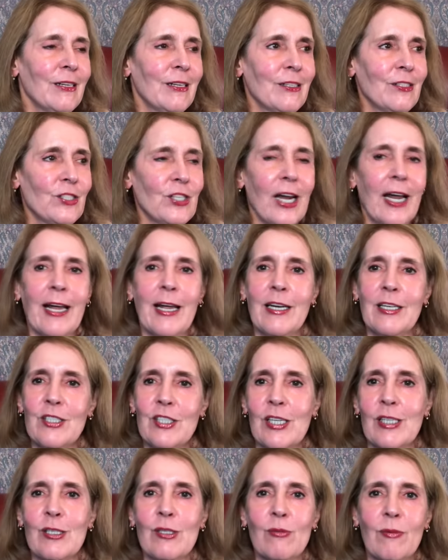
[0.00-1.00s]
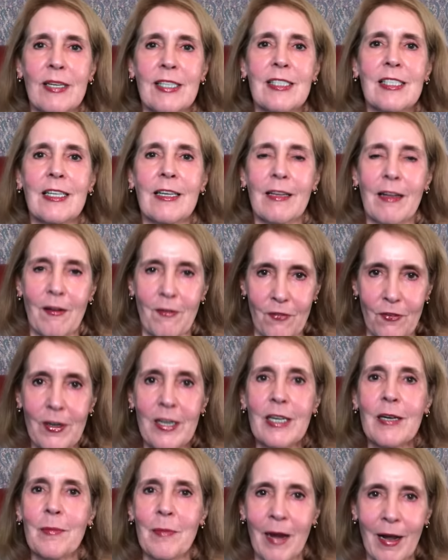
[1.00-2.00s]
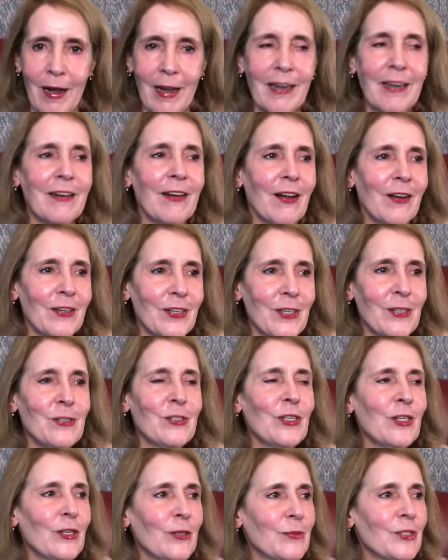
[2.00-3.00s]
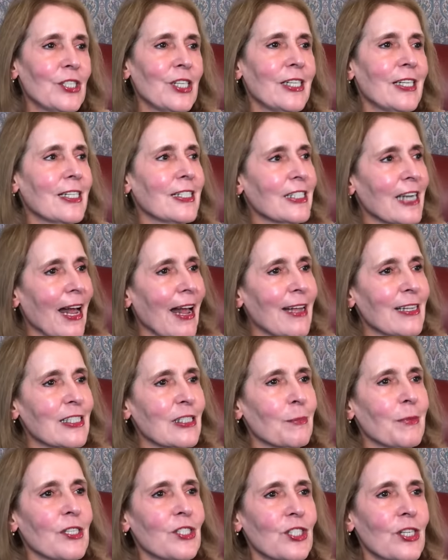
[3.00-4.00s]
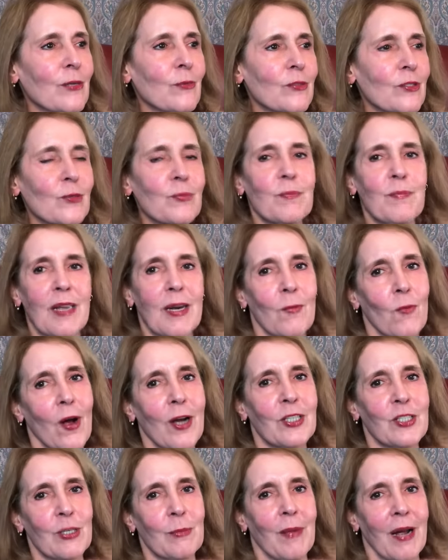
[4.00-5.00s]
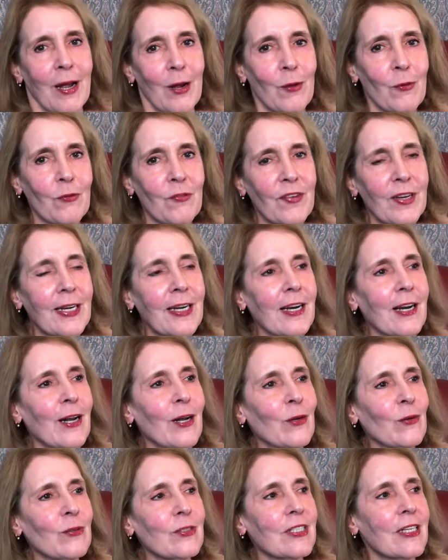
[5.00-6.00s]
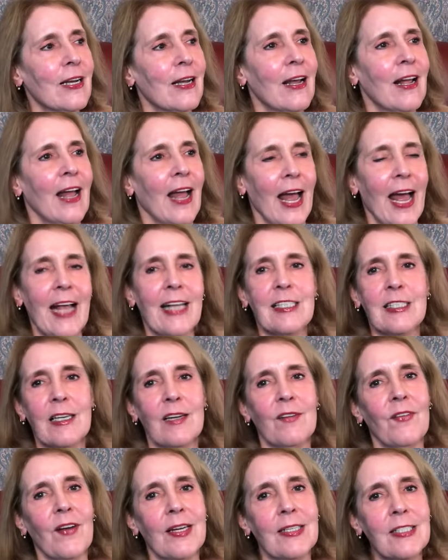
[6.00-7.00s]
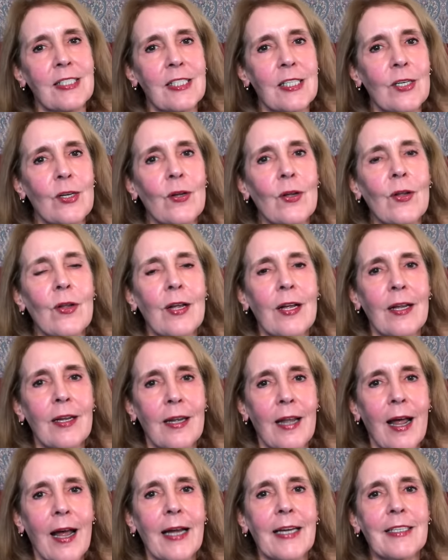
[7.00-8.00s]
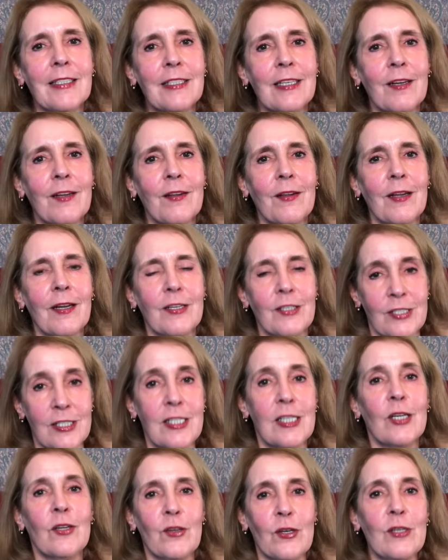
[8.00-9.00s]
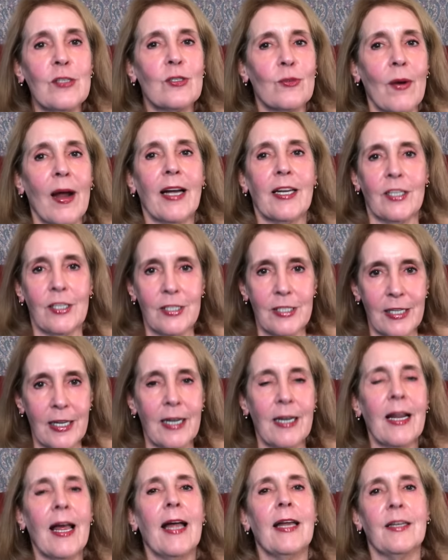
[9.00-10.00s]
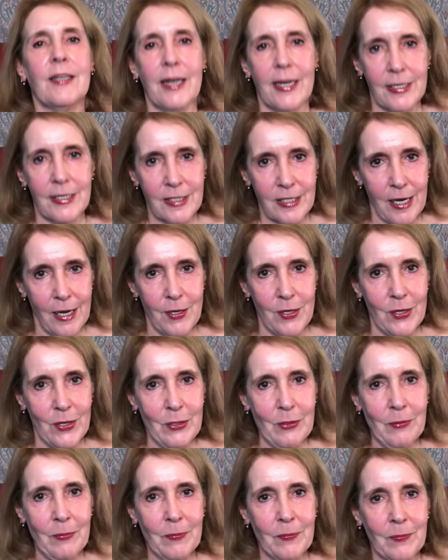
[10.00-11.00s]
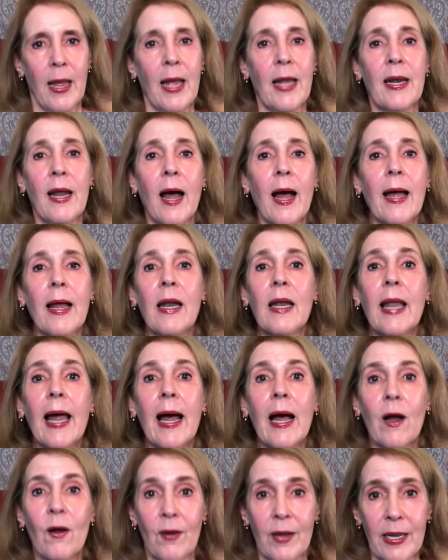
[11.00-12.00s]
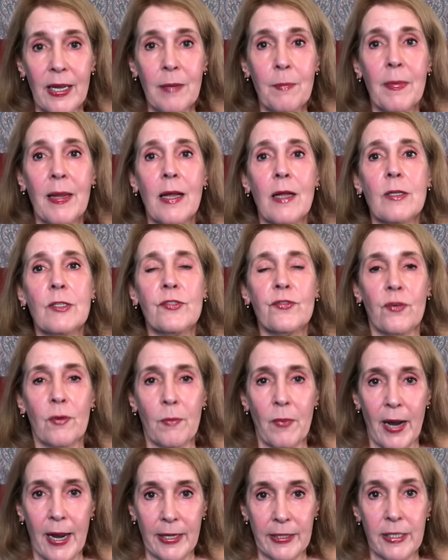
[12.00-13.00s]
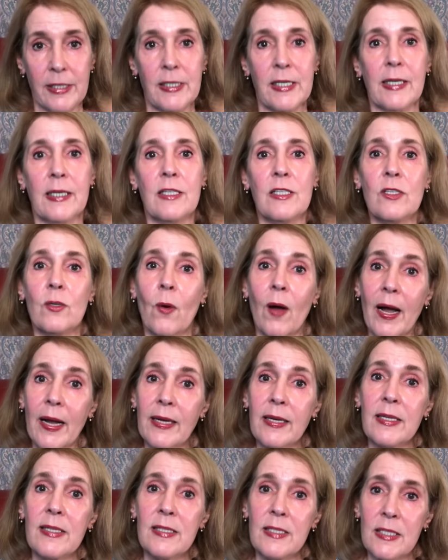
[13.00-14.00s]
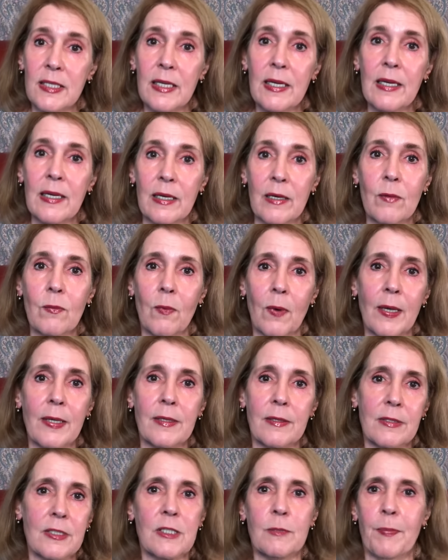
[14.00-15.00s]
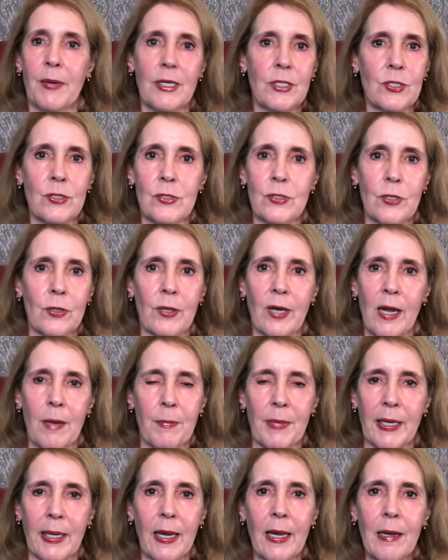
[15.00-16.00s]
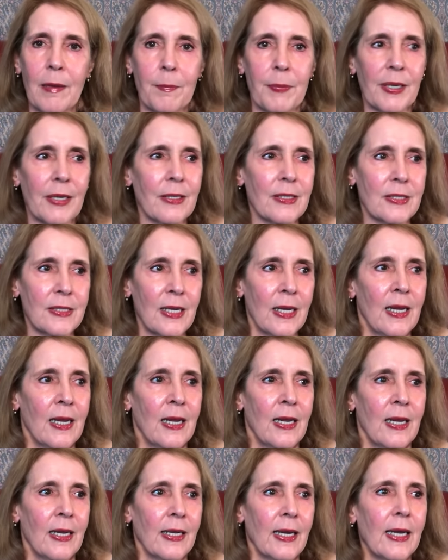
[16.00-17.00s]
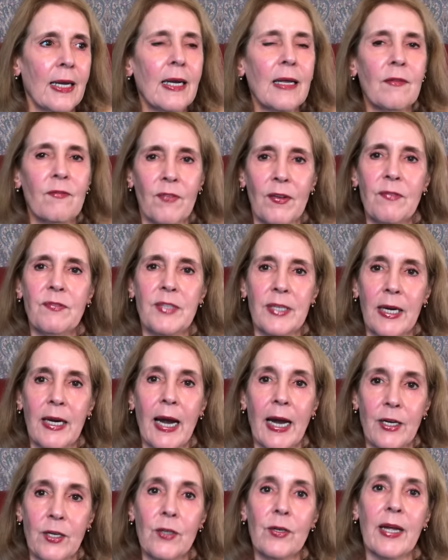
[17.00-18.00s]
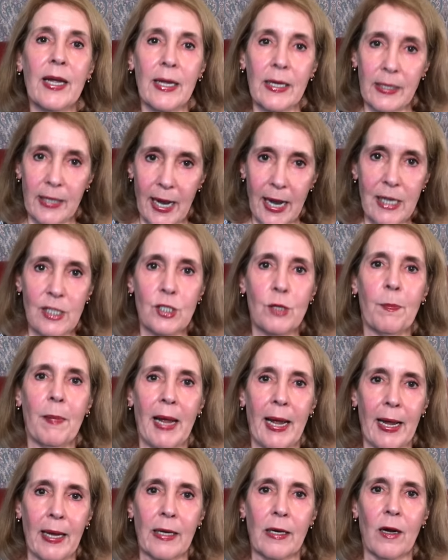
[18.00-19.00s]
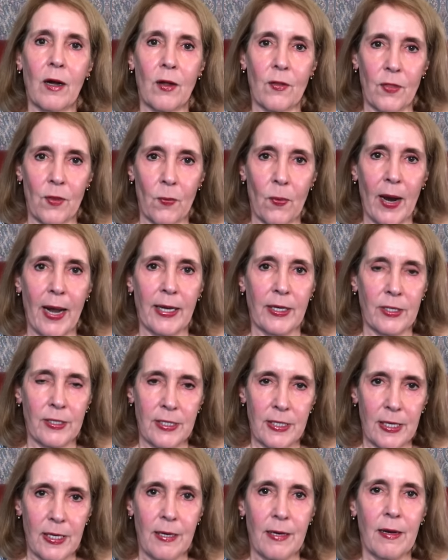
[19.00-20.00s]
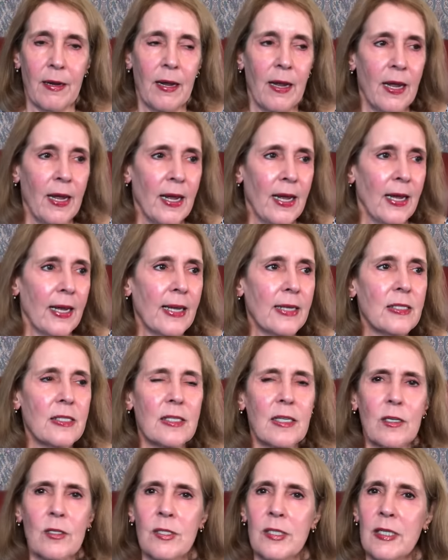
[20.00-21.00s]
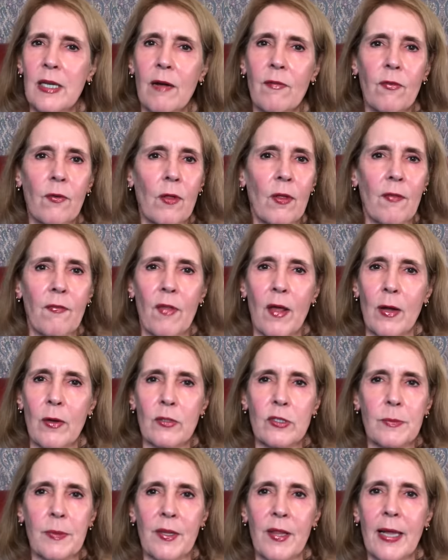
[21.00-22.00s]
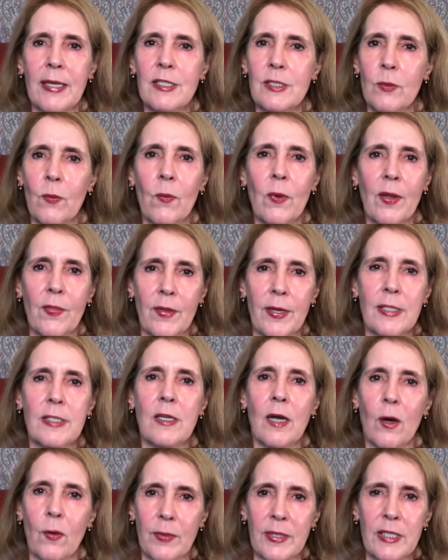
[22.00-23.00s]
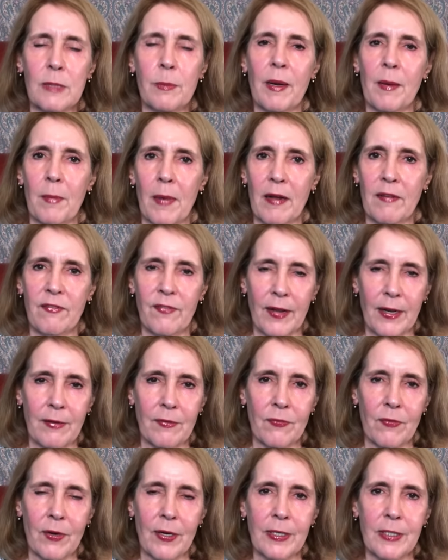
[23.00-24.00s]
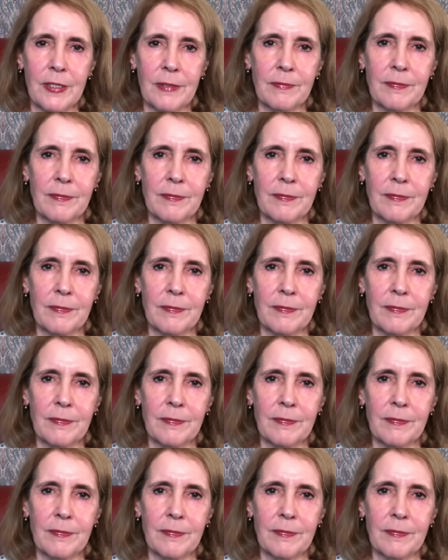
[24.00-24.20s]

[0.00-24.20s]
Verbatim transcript: Jan just recently, a friend of mine on YouTube, she just asked me, she was been watching my old videos, asked if I still liked, still used Rakuten, and yes, I do. And I allow emails from Rakuten so I can see what specials are coming up because getting 15 and you get cash back on the Rakuten. It's there's several of those, but that's one that's always been my favorite.